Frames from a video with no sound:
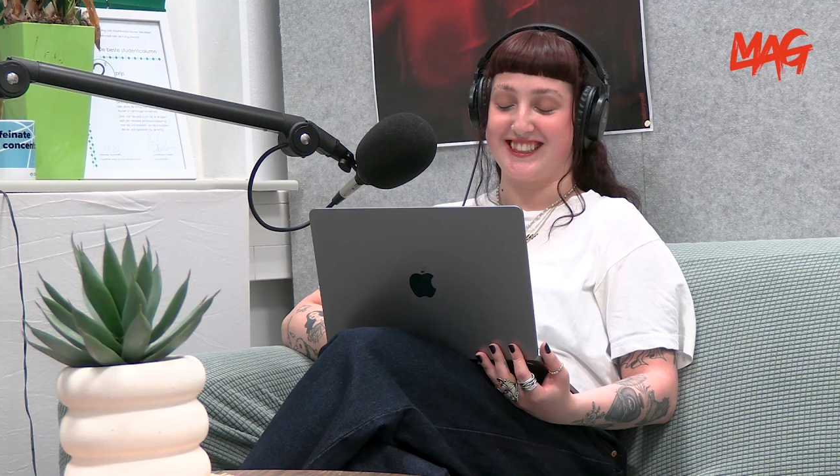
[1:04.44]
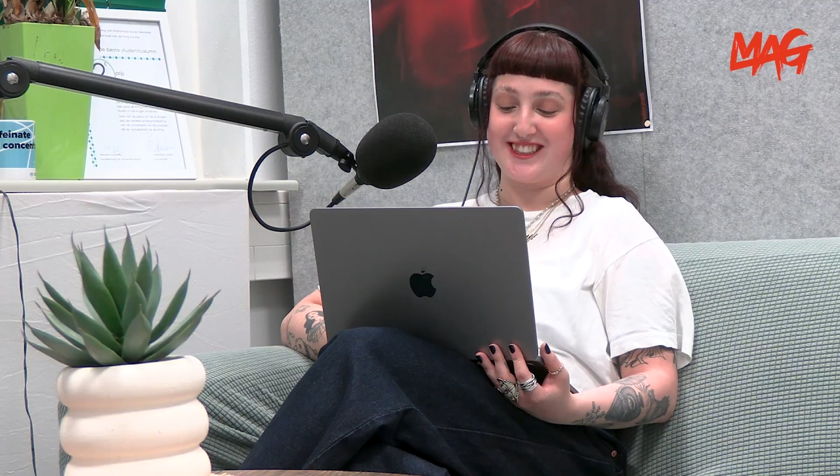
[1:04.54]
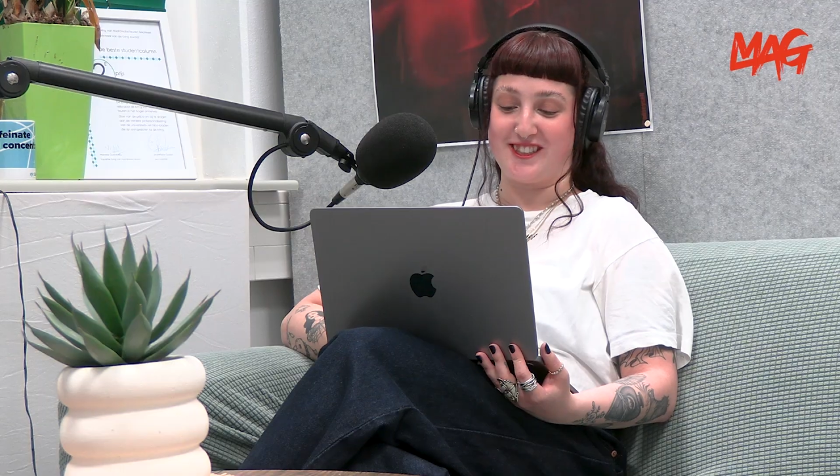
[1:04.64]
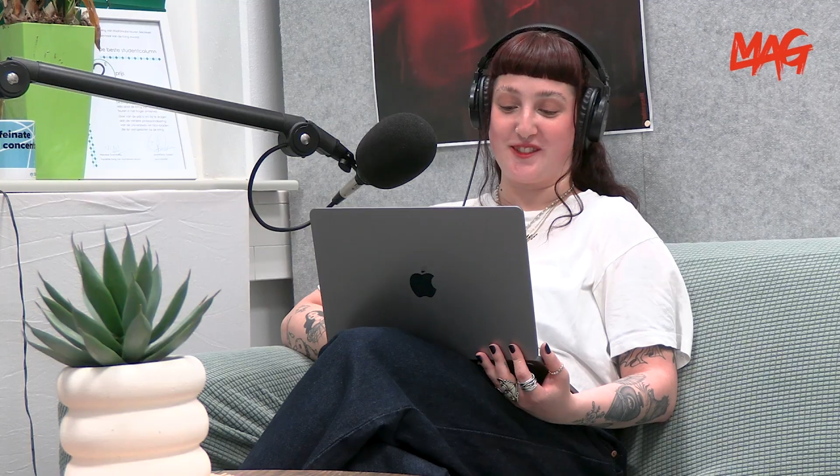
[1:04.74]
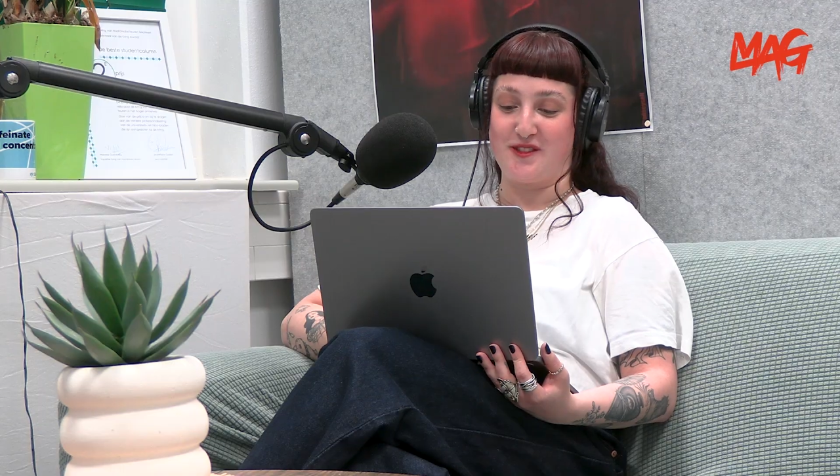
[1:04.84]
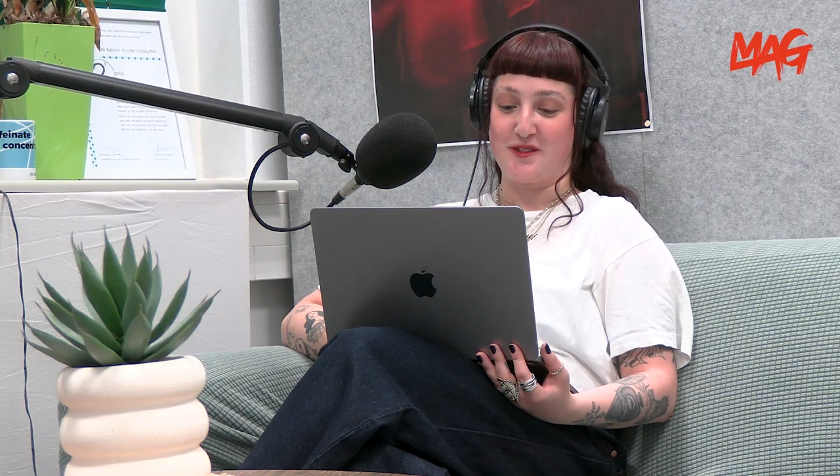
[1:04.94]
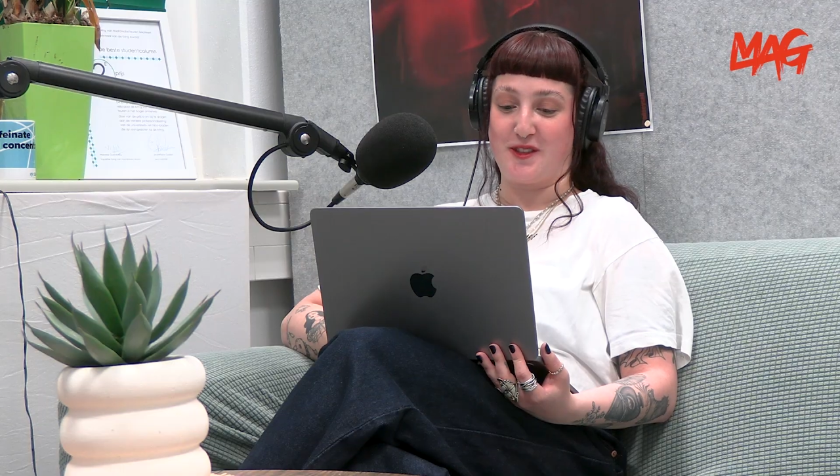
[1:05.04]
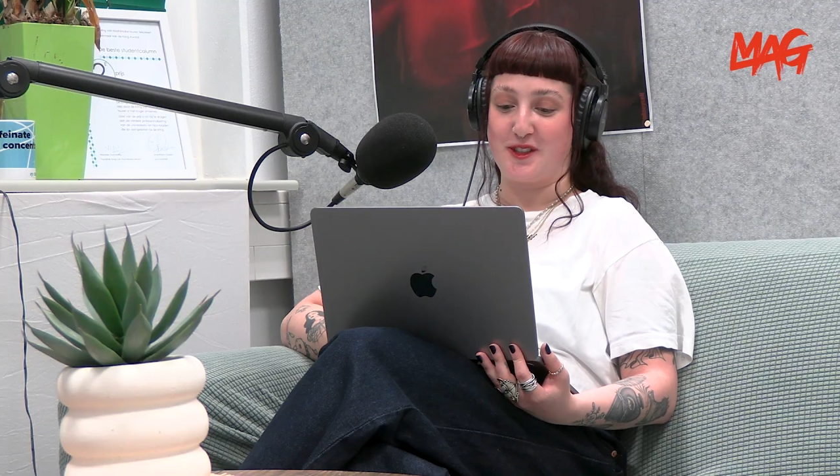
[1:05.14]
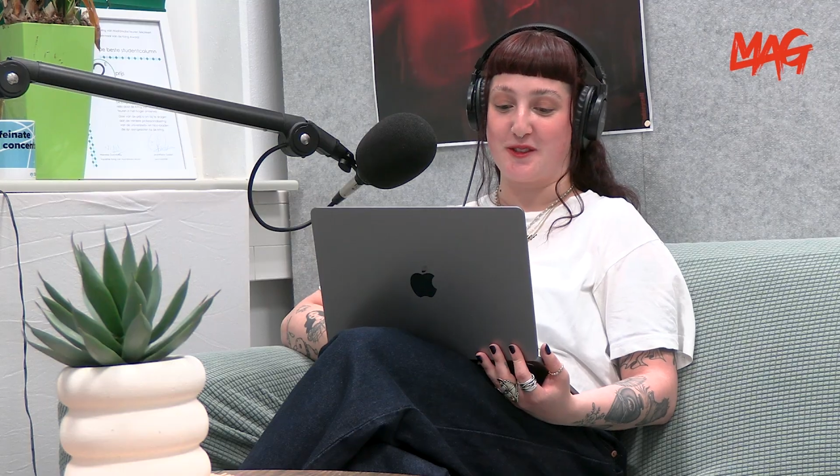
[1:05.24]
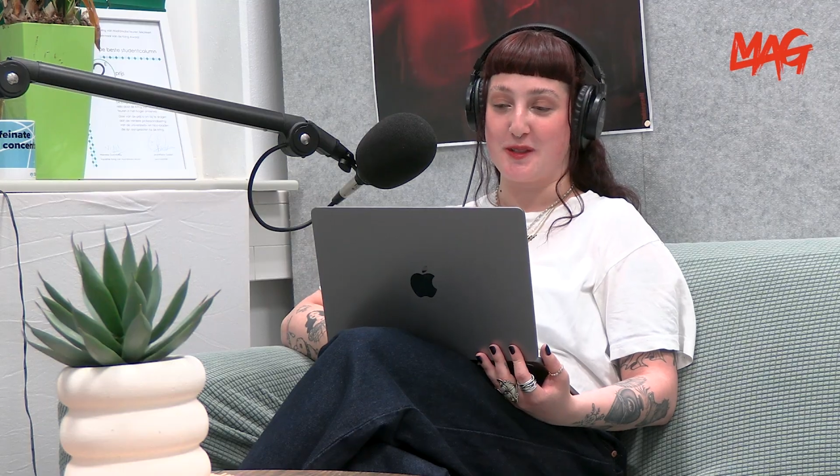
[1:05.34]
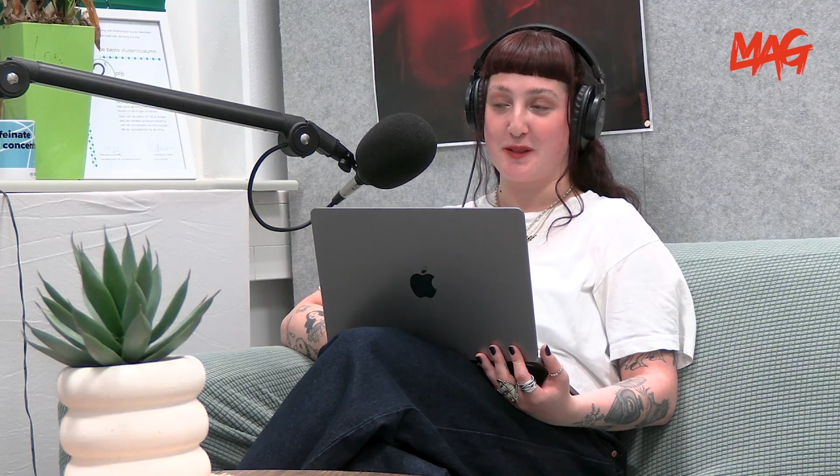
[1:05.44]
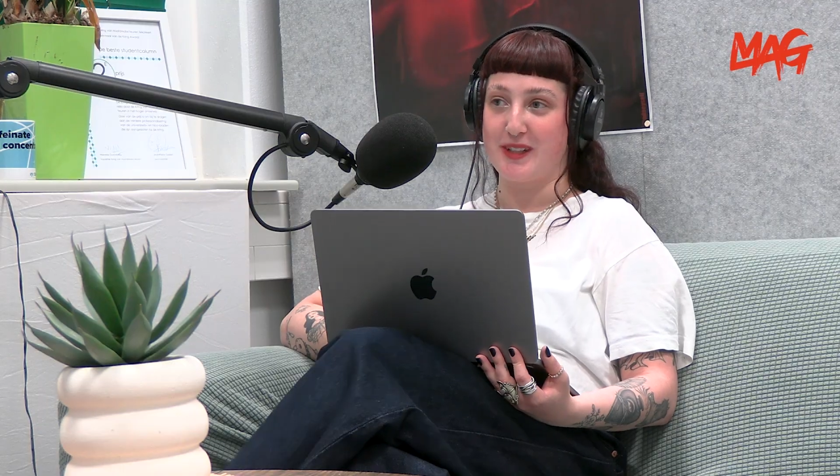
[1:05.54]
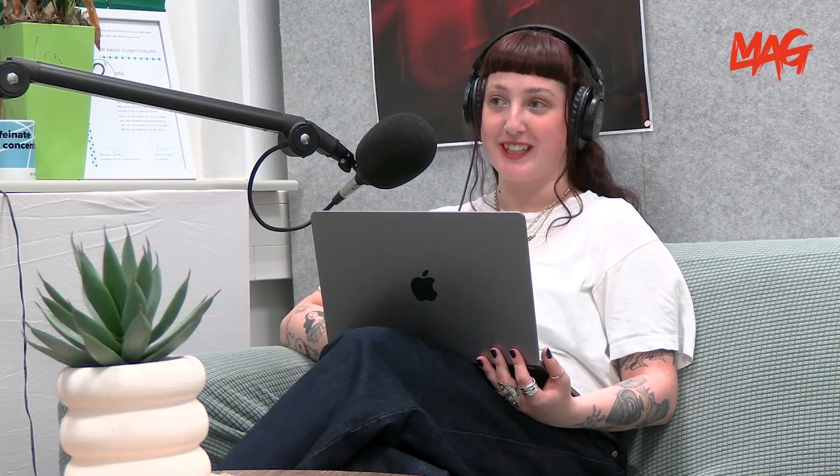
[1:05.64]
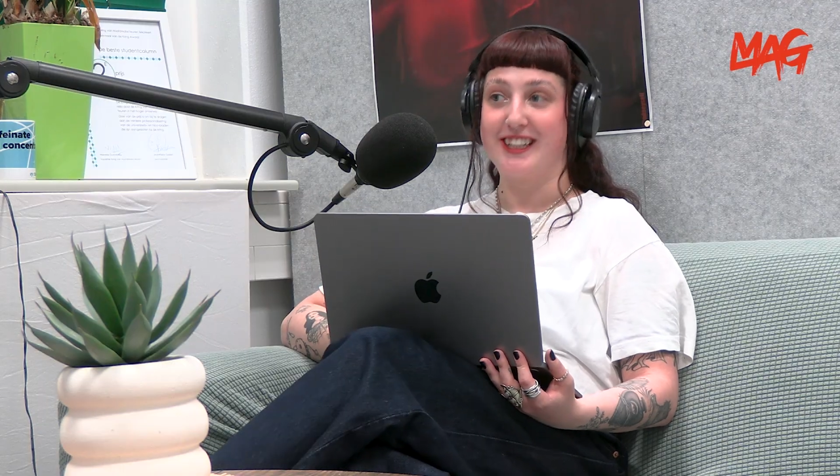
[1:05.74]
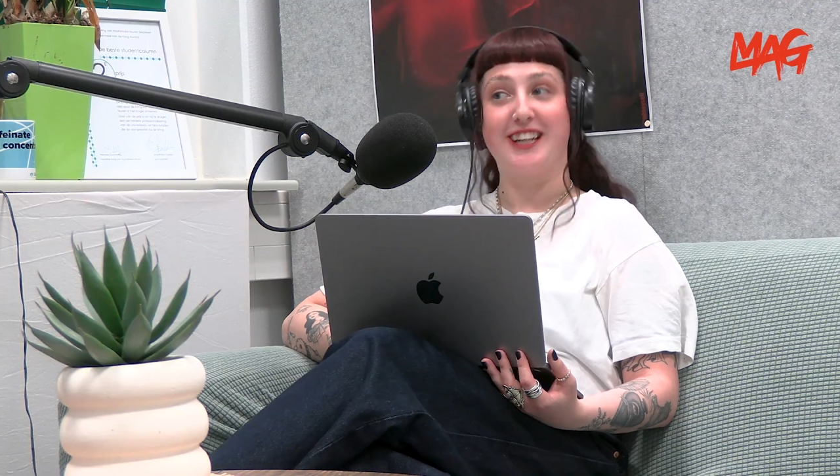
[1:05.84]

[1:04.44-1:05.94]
Thank you for welcoming me